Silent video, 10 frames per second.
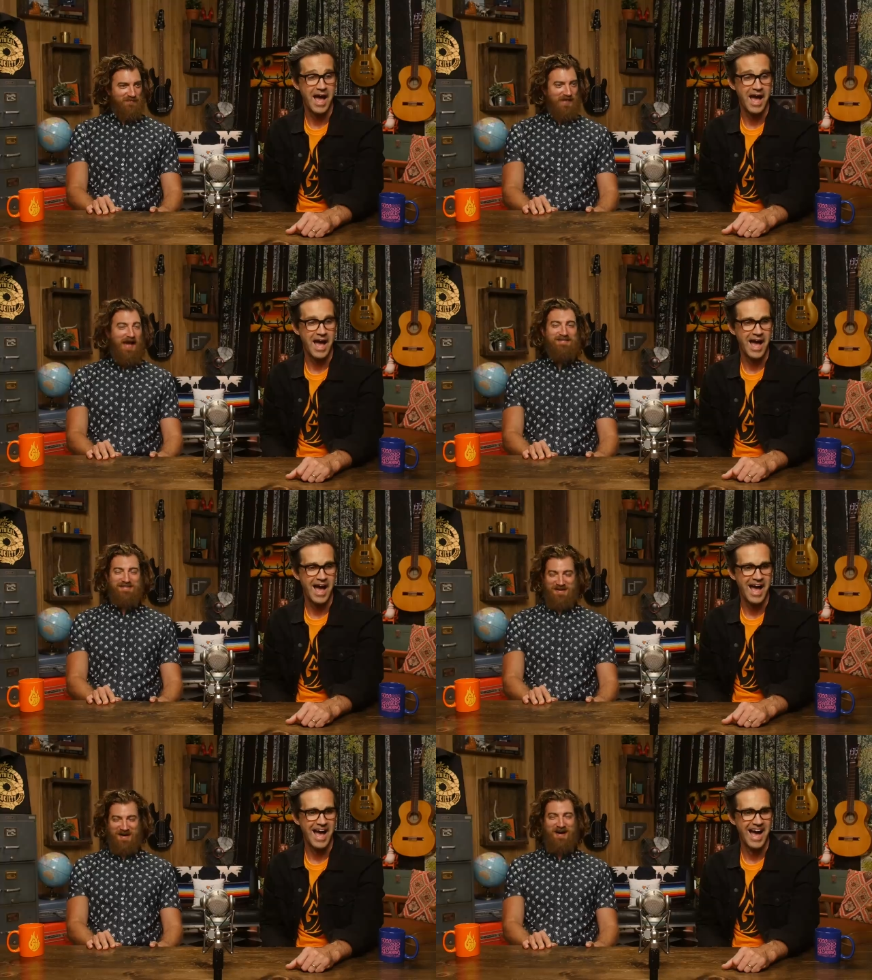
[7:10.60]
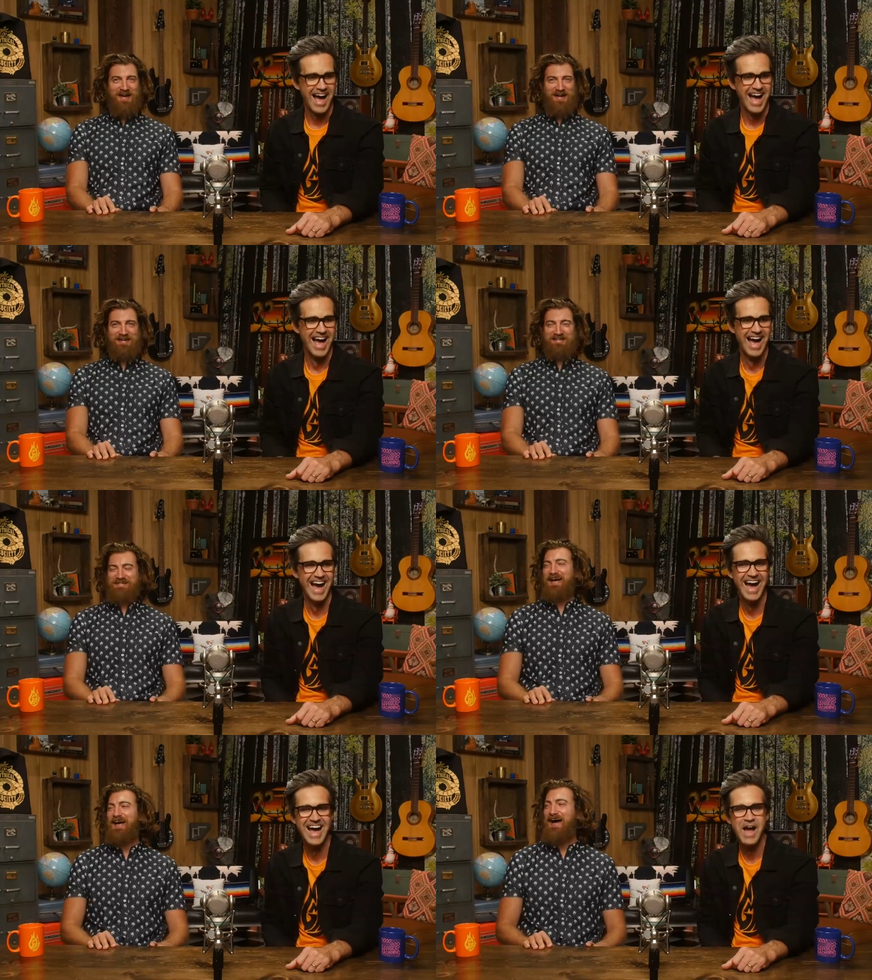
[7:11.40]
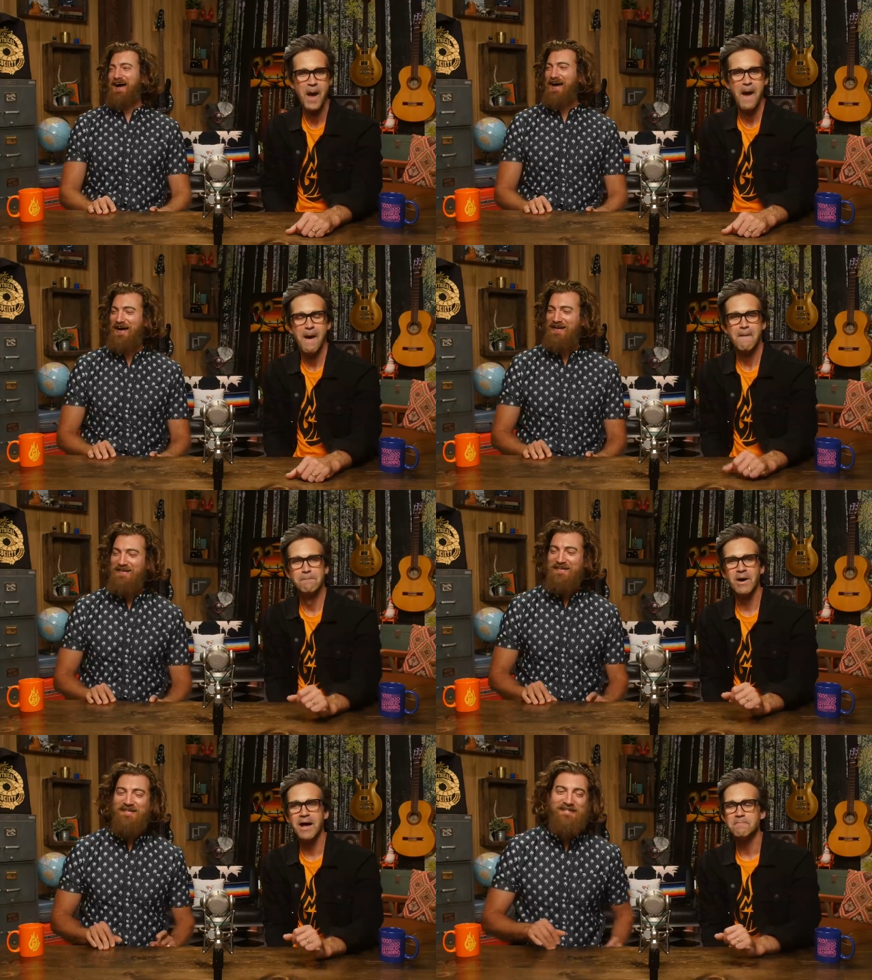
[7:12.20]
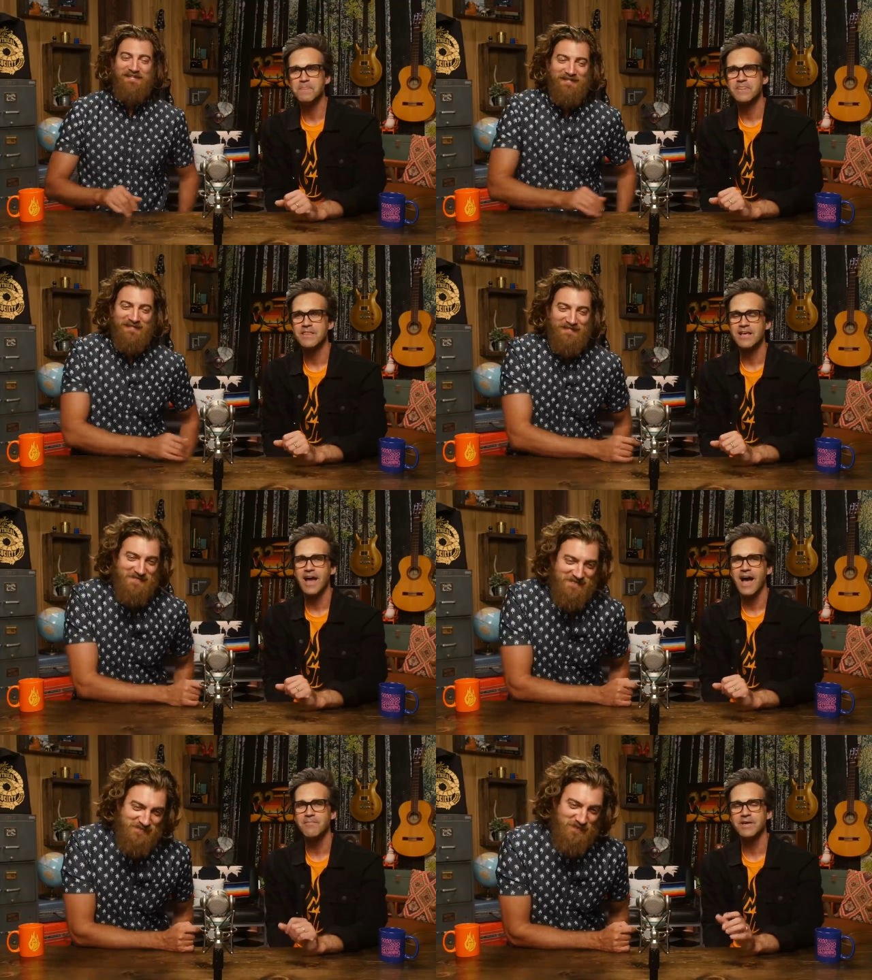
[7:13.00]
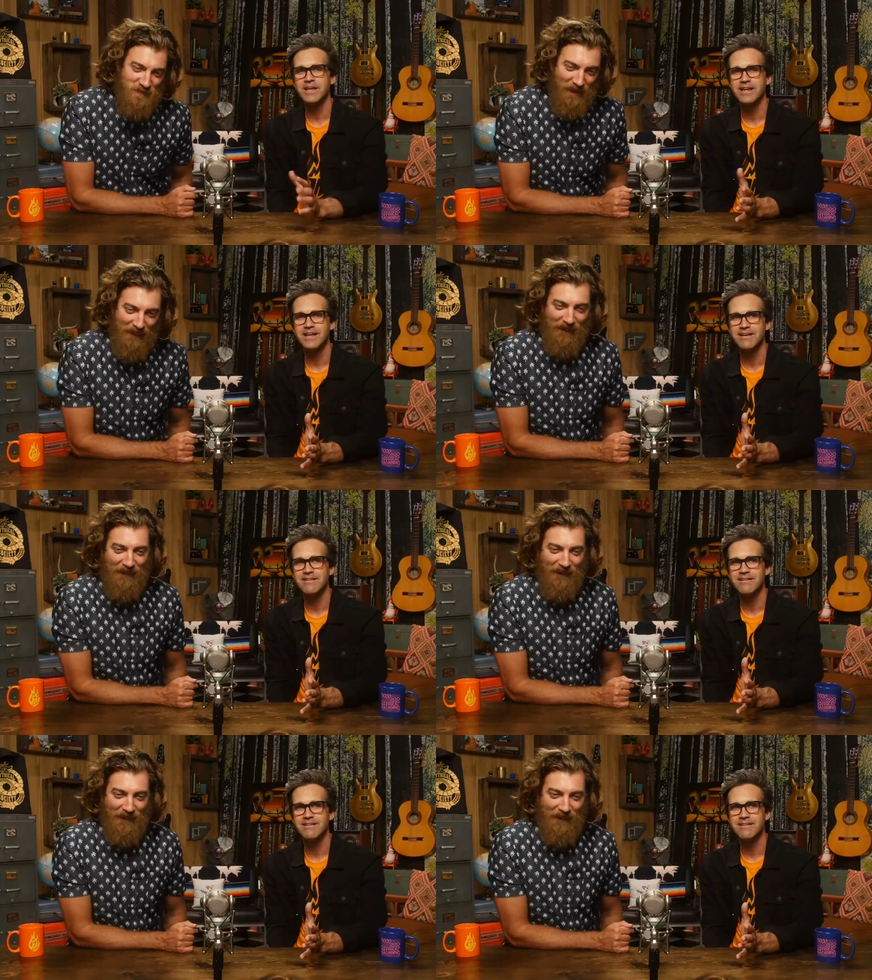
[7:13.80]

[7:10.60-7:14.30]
Speaker 1: That's nice. But, I mean,